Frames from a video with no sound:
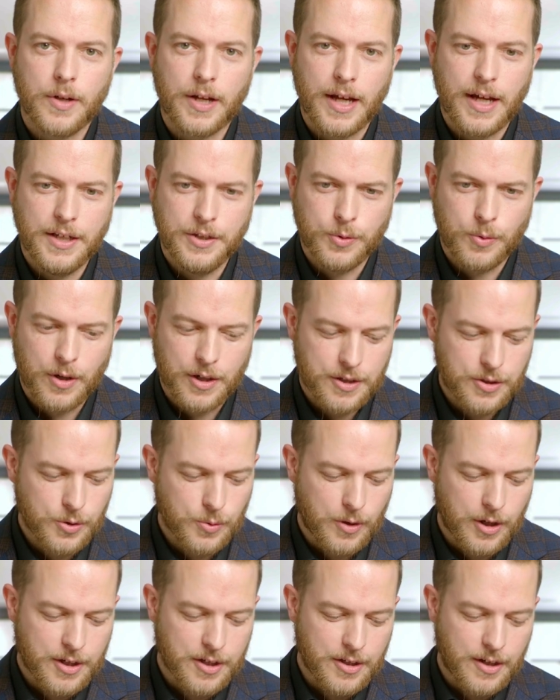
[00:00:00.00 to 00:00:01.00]
Well, yeah, and you're
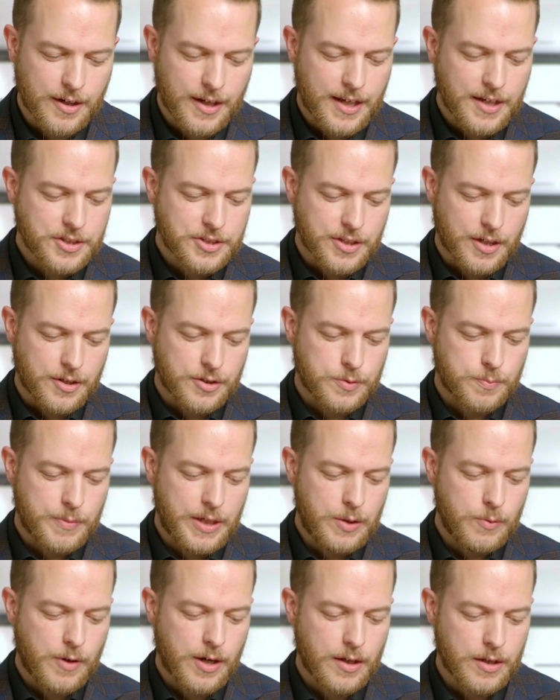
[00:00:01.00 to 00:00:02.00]
walking on eggshells.
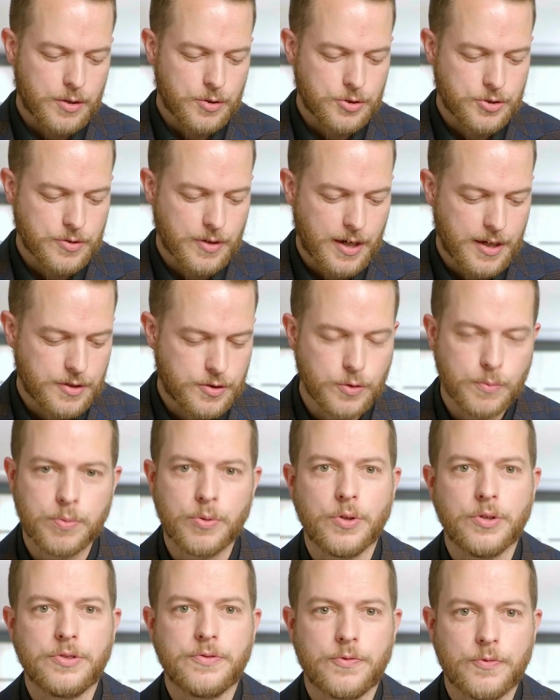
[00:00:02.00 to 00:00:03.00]
Meanwhile, you're trying to
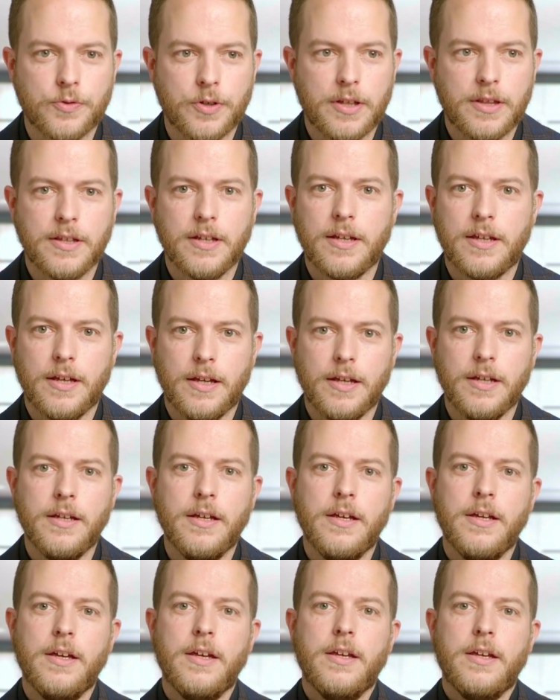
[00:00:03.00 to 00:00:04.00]
push free thinking
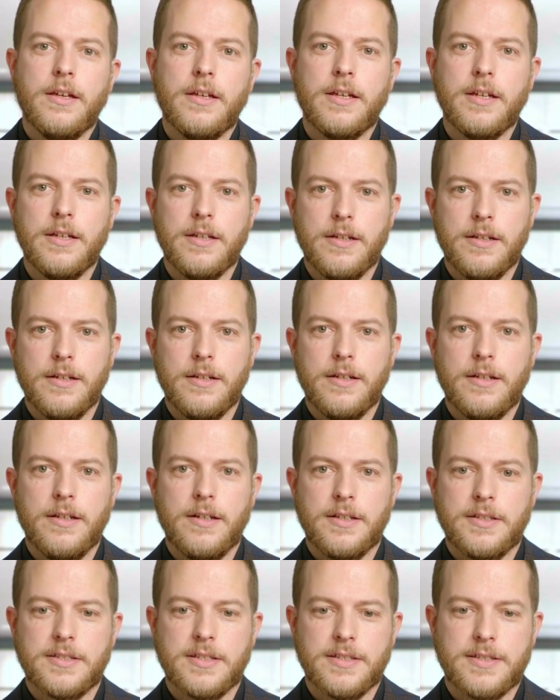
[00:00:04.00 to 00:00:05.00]
in
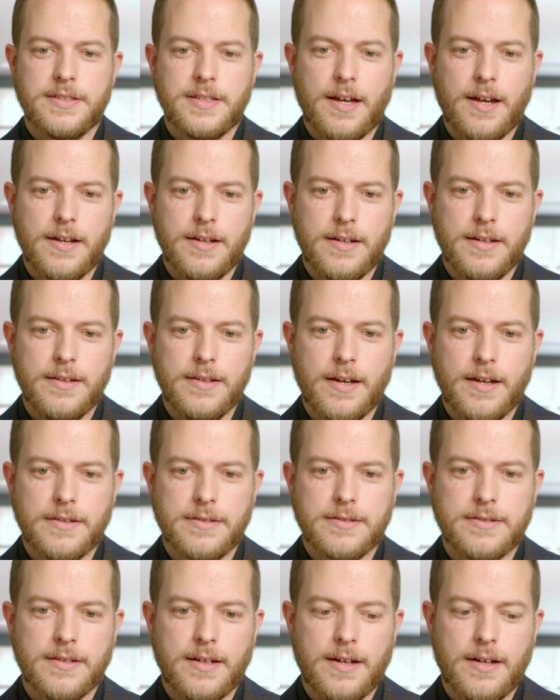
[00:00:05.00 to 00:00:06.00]
a society
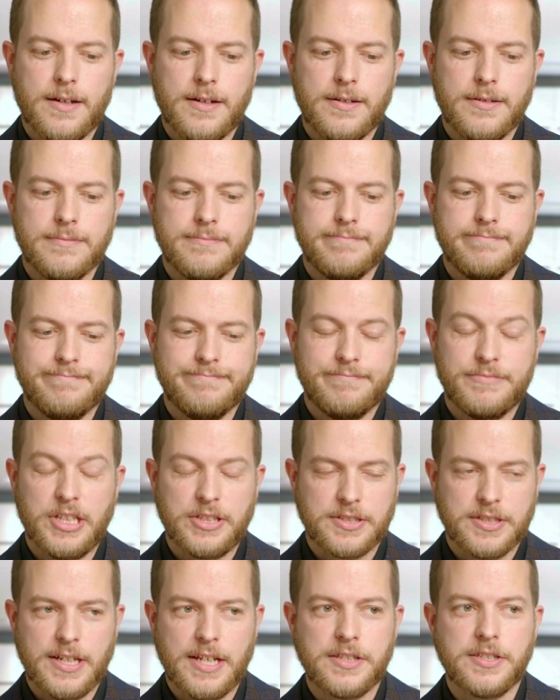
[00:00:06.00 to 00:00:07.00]
that
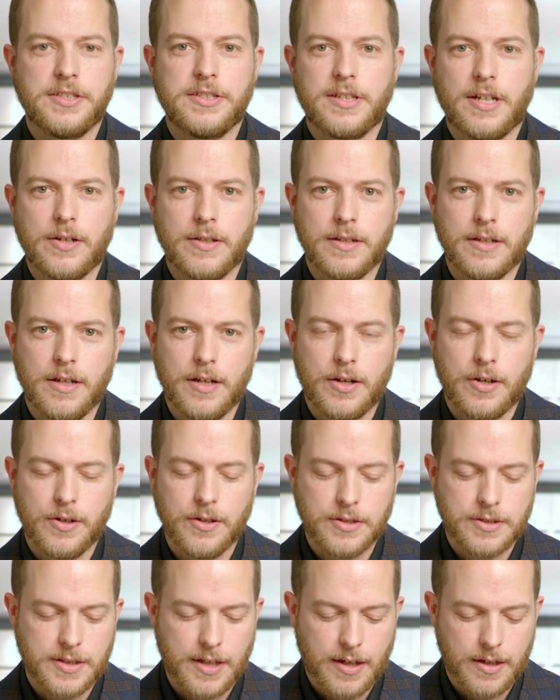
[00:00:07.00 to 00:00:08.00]
doesn't necessarily
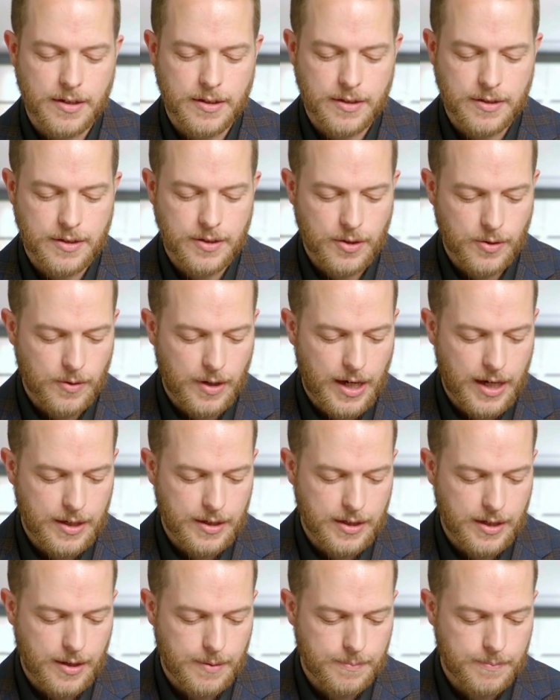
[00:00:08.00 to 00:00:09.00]
encourage that. You know,
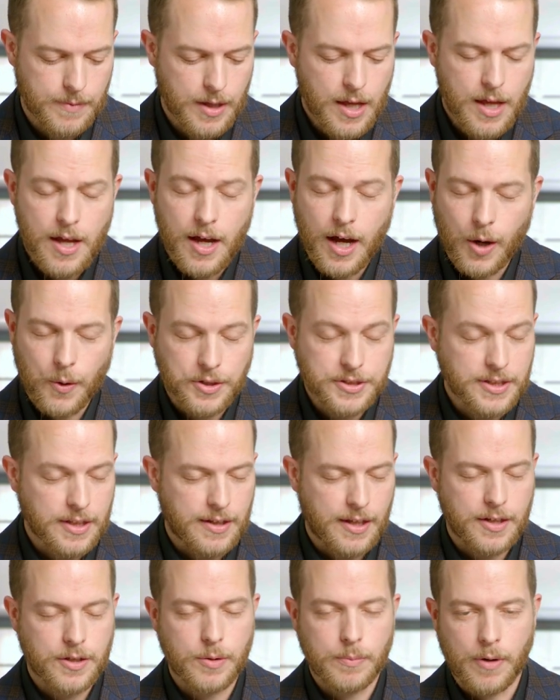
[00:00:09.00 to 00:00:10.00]
I want to say
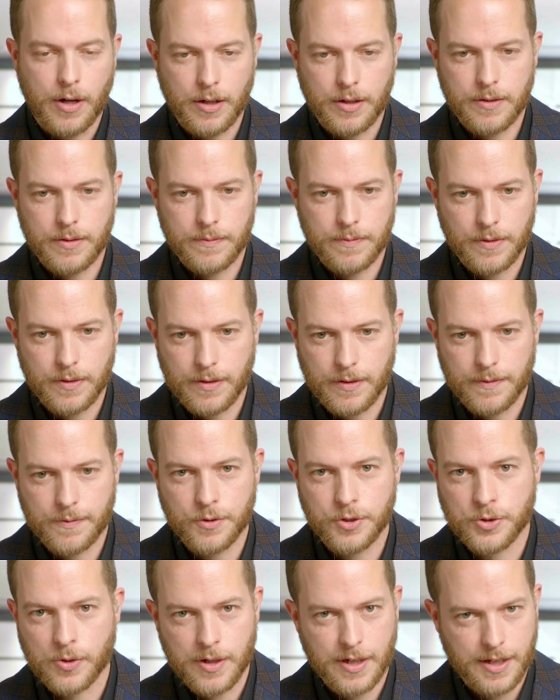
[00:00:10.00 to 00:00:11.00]
thank you, Mark,
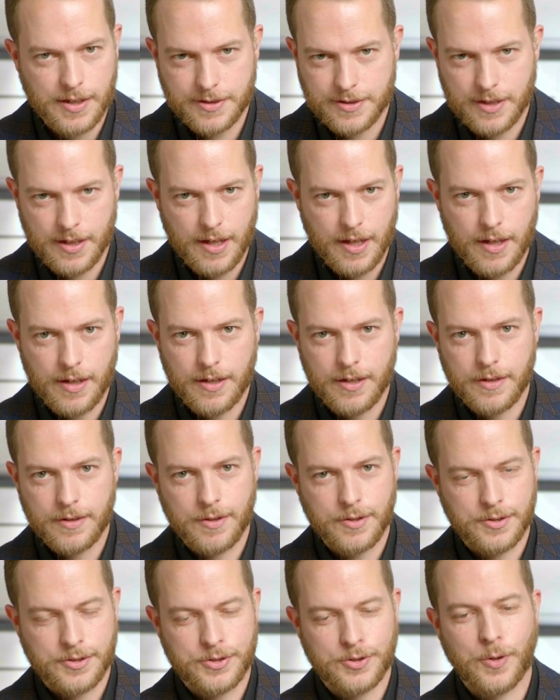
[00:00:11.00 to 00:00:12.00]
for joining us today.
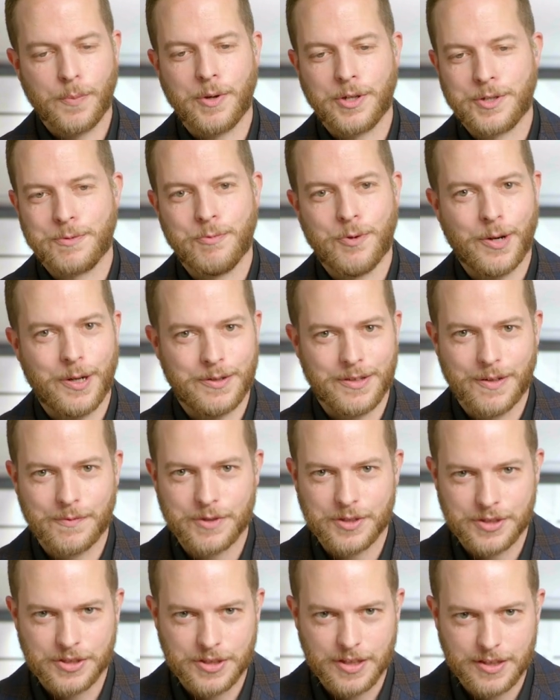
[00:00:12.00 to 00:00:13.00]
There's so much more I'd love
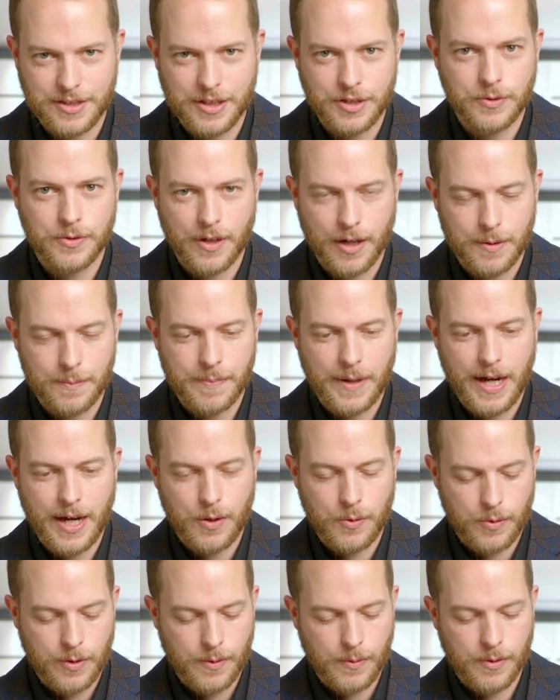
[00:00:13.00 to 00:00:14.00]
to just continue to
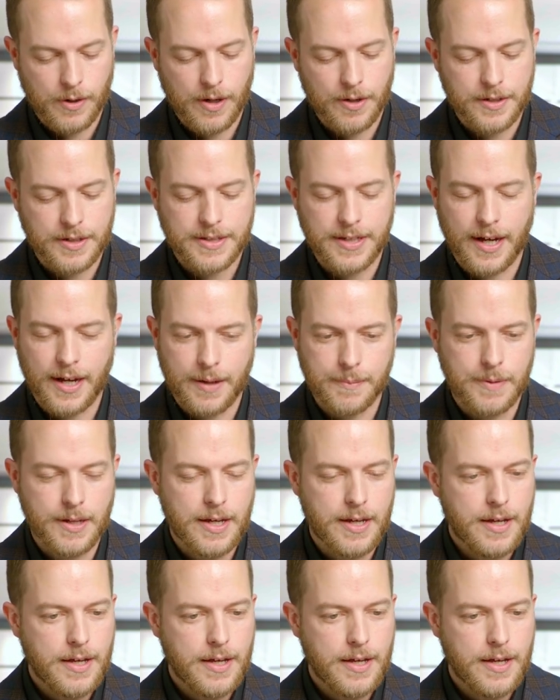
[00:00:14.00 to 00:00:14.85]
unpack. We're out of time.